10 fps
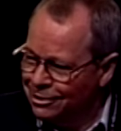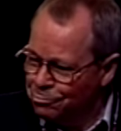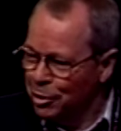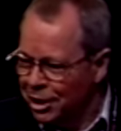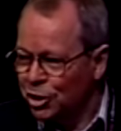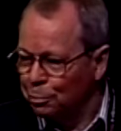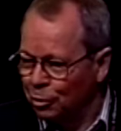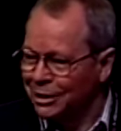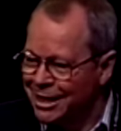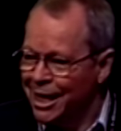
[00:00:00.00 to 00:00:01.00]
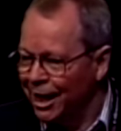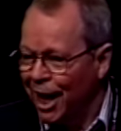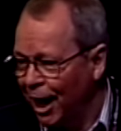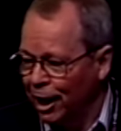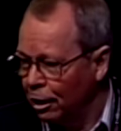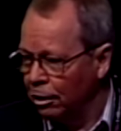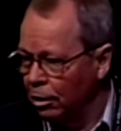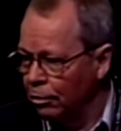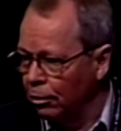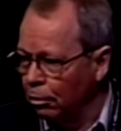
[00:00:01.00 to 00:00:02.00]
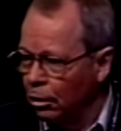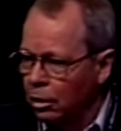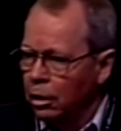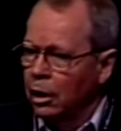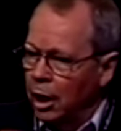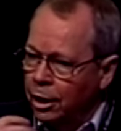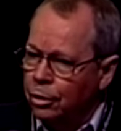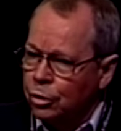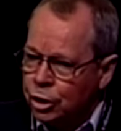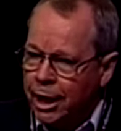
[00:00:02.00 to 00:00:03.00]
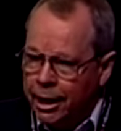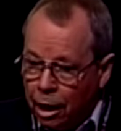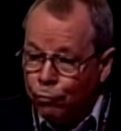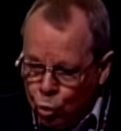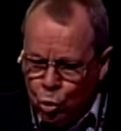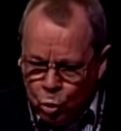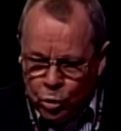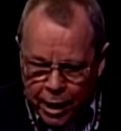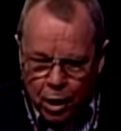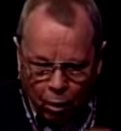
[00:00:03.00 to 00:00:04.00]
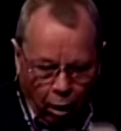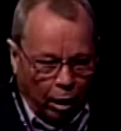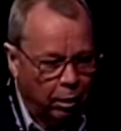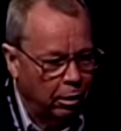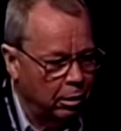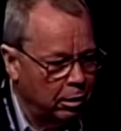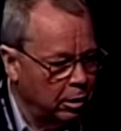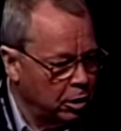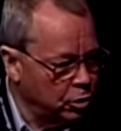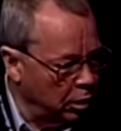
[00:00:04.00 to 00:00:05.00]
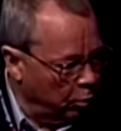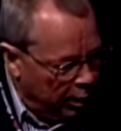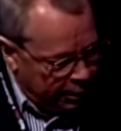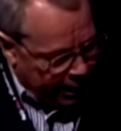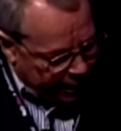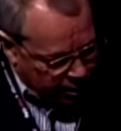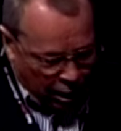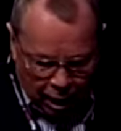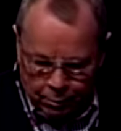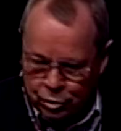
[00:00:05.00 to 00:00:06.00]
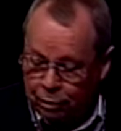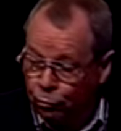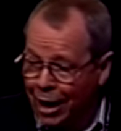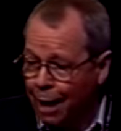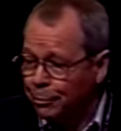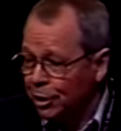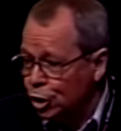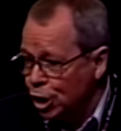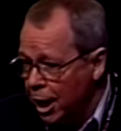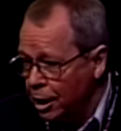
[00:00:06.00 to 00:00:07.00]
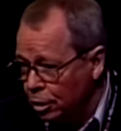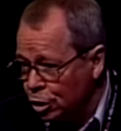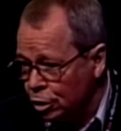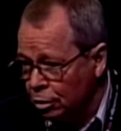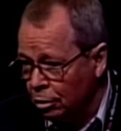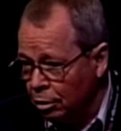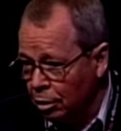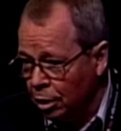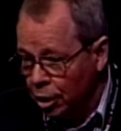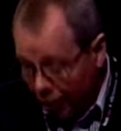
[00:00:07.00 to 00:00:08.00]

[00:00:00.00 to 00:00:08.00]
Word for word: municipal D N A, their understanding of who they are so that when in times of rapid change, you